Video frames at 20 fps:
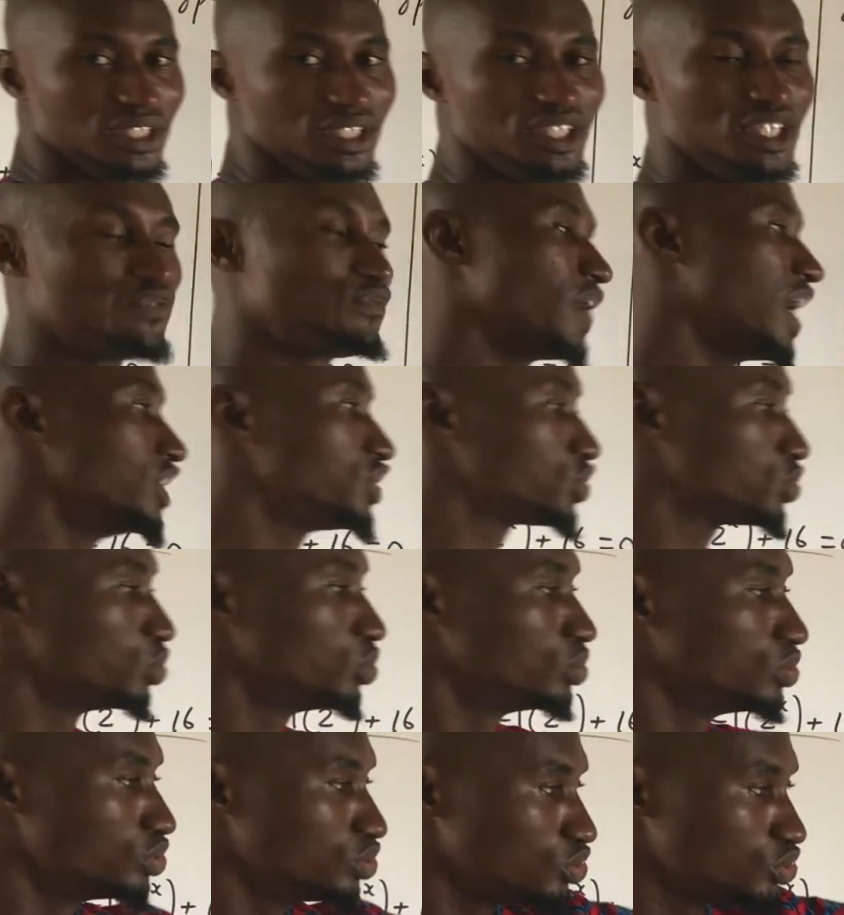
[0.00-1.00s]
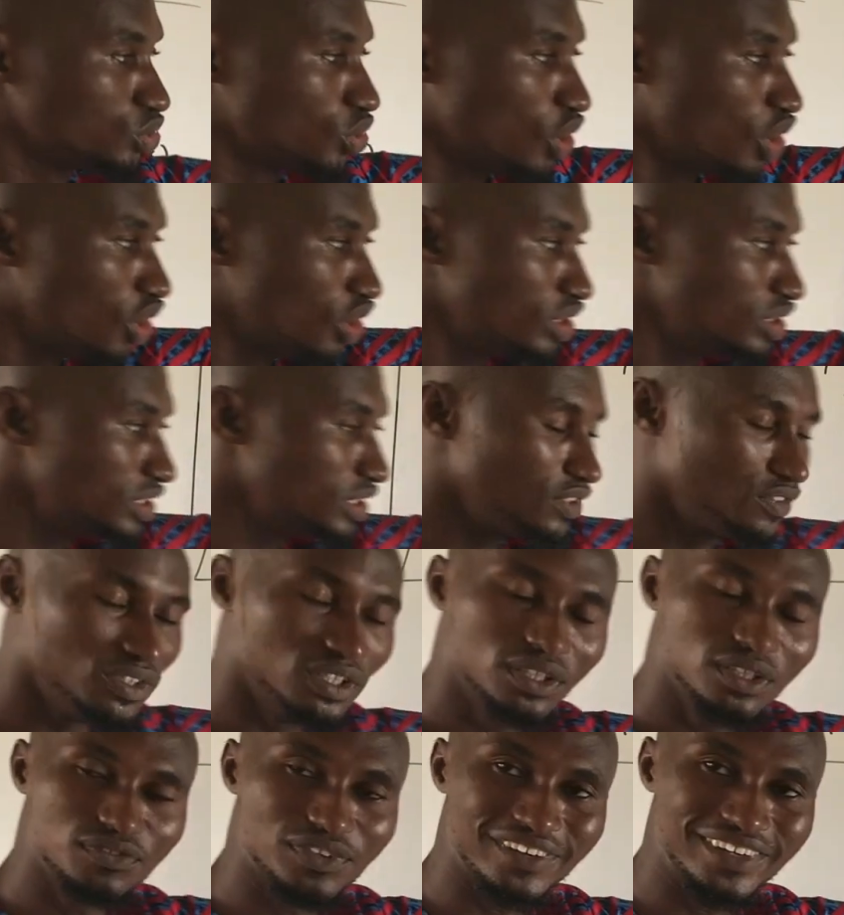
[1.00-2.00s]
If I should go
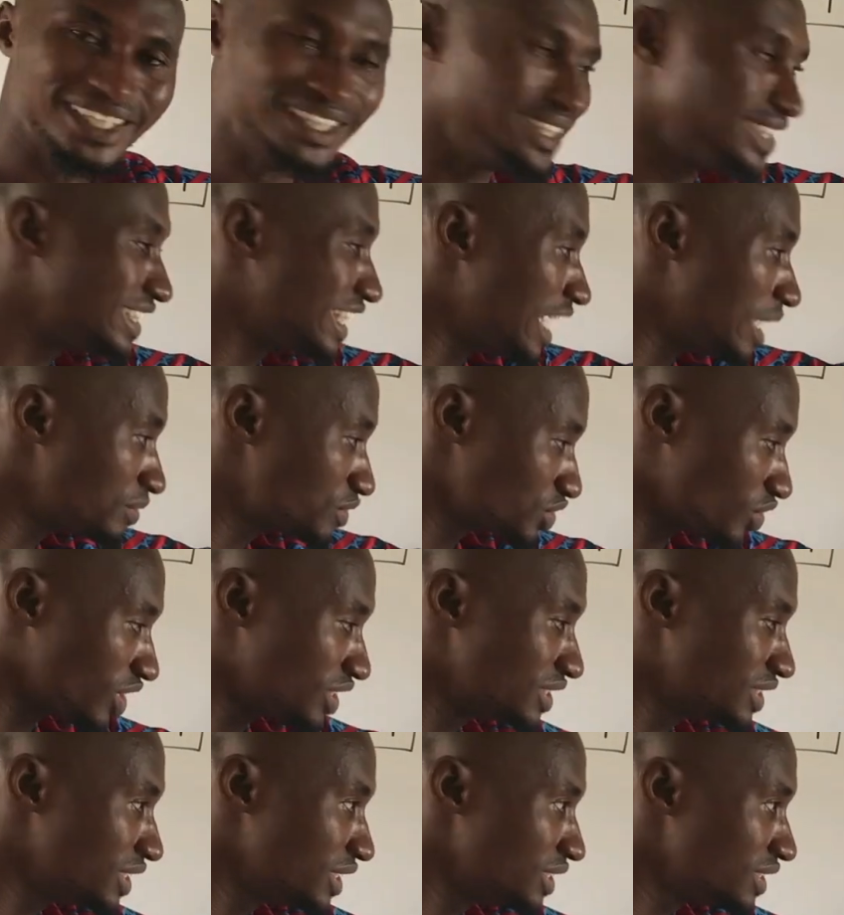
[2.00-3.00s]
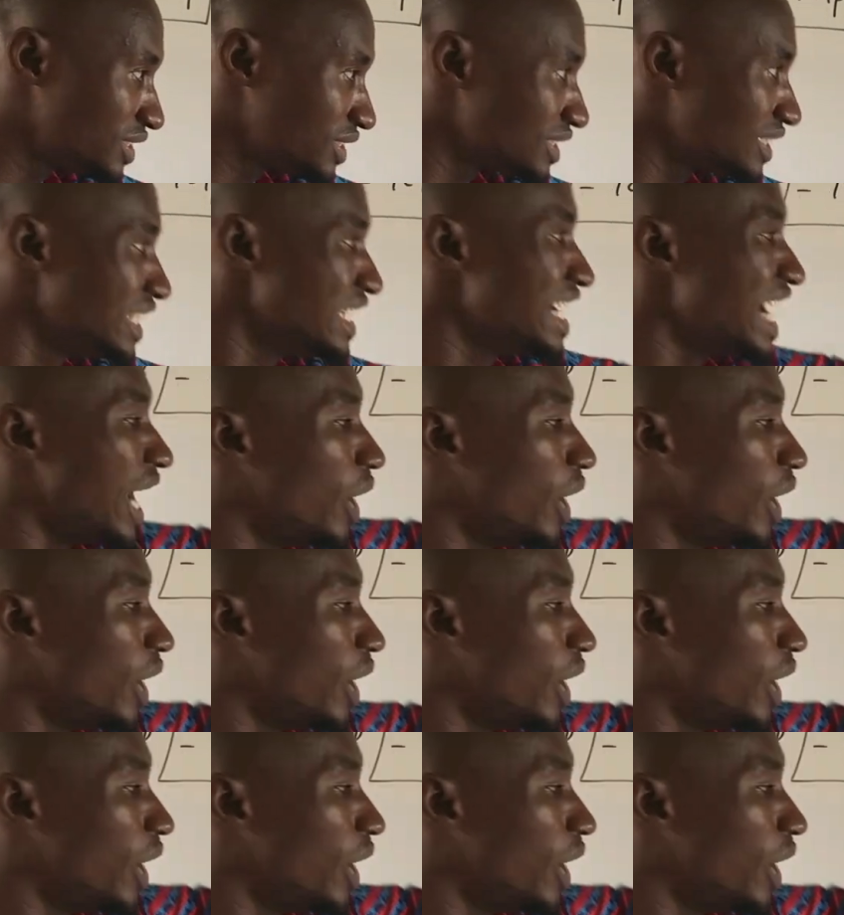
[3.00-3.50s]
very in depth on this,